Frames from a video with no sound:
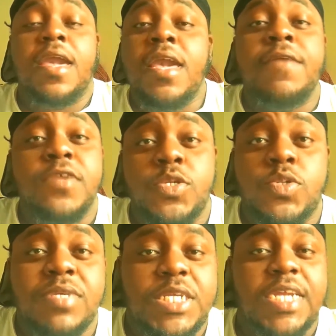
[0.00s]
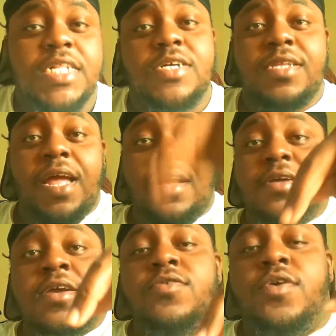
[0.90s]
If you're new to my channel, go down.
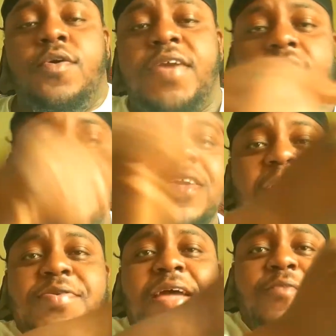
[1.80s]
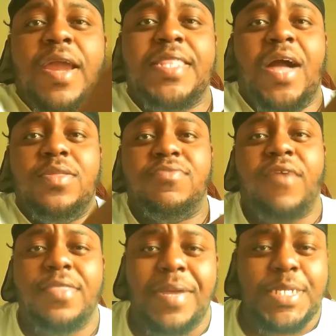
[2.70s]
No, over here. Yeah, go down right now and
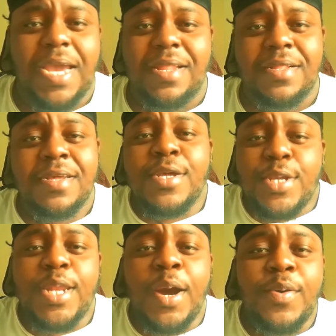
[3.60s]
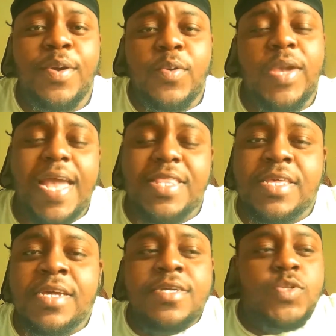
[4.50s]
subscribe to my channel. You know, we at
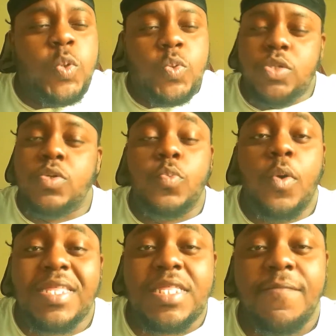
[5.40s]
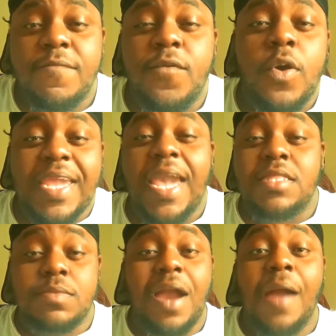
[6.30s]
2.74k
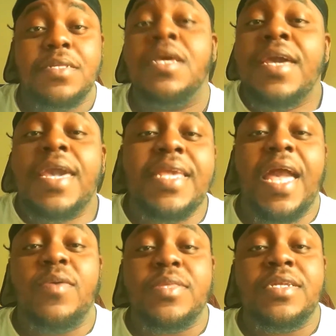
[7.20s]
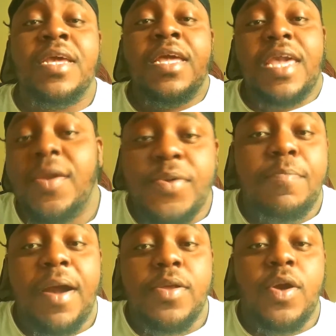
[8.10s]
subscribers and counting. And we
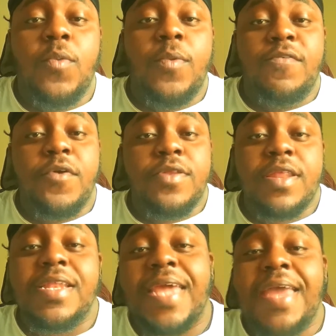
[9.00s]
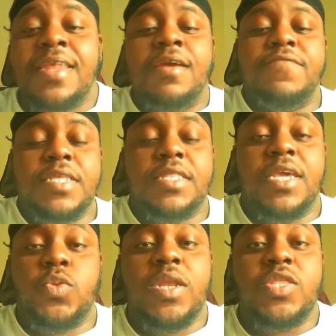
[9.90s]
about to go more further than that for this year
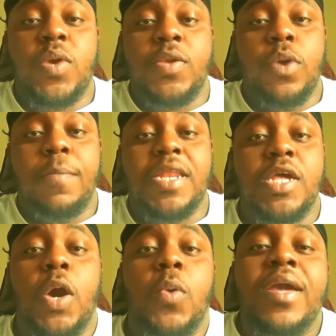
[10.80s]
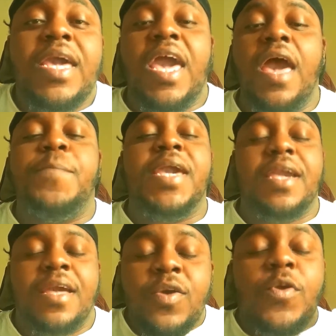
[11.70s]
2020. We're about to go epic.
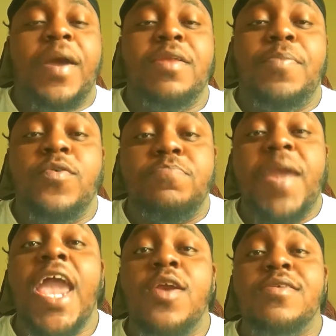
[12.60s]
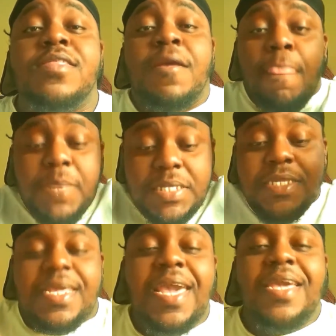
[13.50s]
We're about to post bangers. But
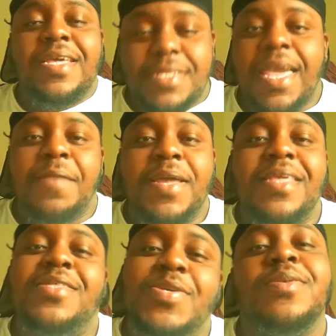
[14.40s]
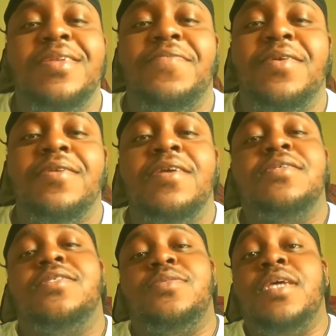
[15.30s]
today segment is totally different.
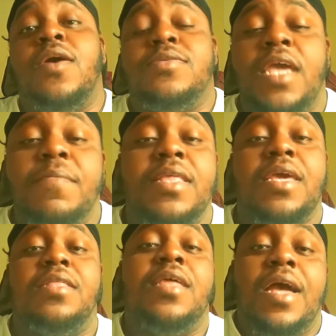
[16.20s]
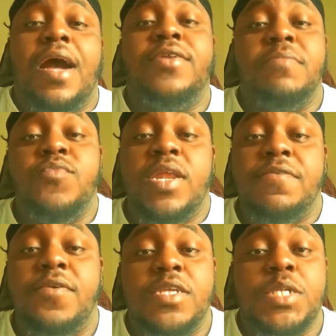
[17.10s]
So today our segment is how to be ready
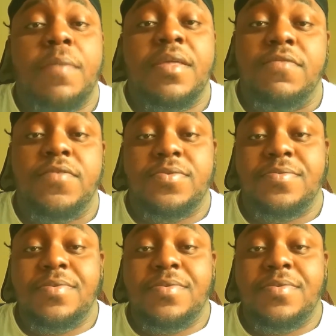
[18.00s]
for a job interview.